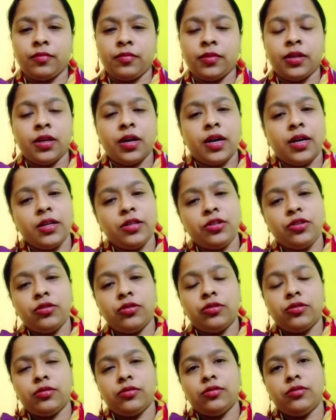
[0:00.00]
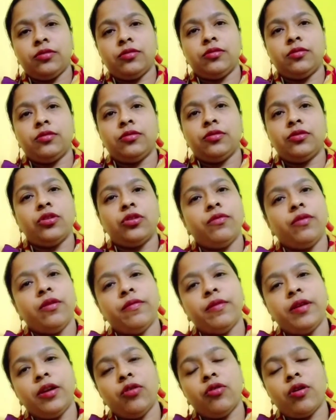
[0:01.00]
Understood? So we
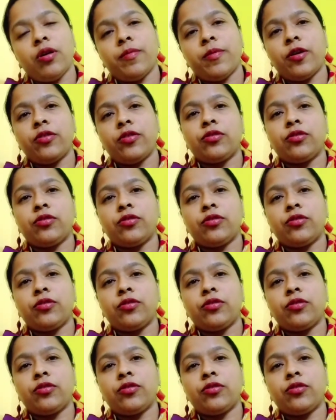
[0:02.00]
will know about